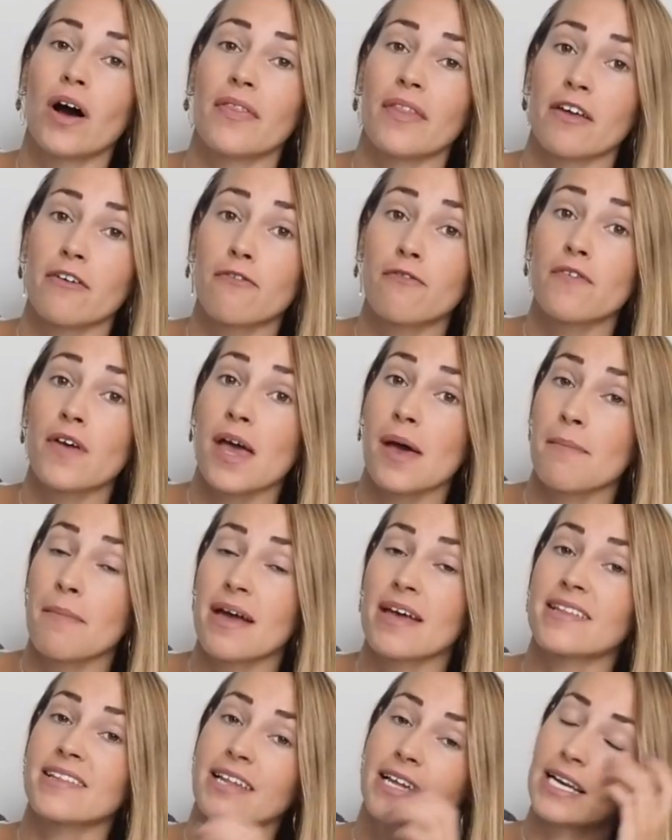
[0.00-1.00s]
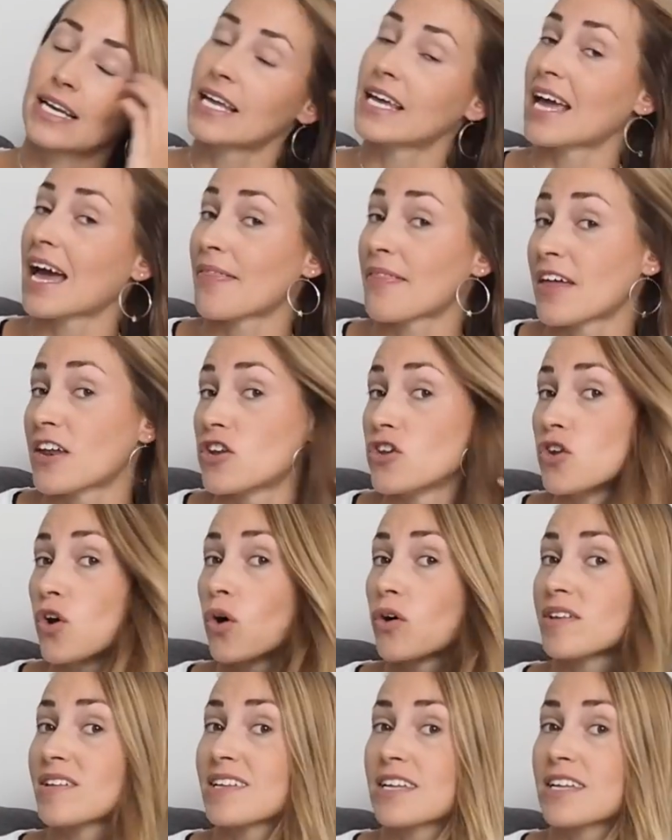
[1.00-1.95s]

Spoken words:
and they fit amazingly and they're not